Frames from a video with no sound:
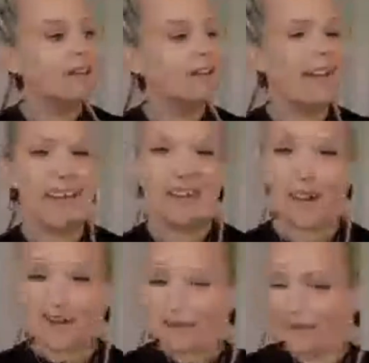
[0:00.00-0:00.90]
And
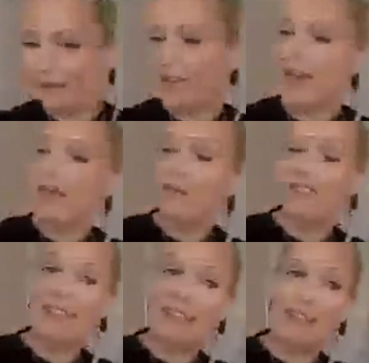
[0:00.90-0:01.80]
now I will
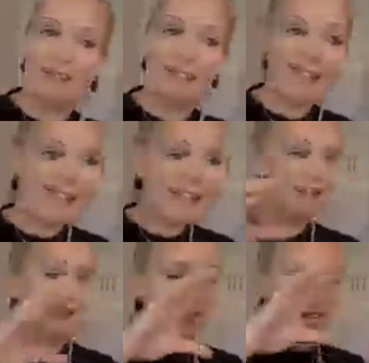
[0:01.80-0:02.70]
leave this
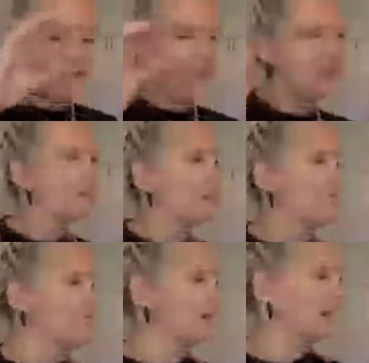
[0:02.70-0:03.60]
little guy
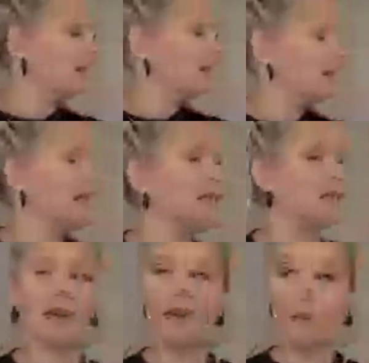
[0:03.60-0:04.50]
to dry
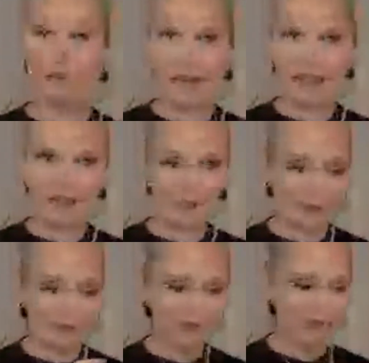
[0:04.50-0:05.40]
while we make the
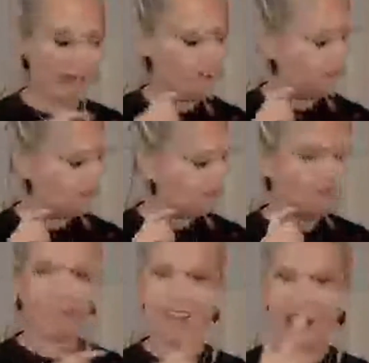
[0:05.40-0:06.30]
fin
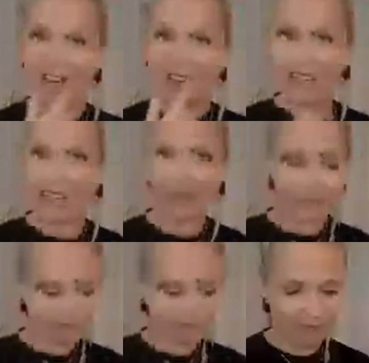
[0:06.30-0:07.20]
and the teeth
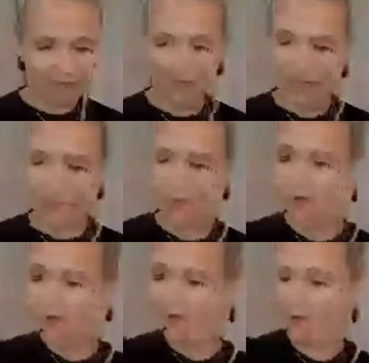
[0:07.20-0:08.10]
for inside the mouth.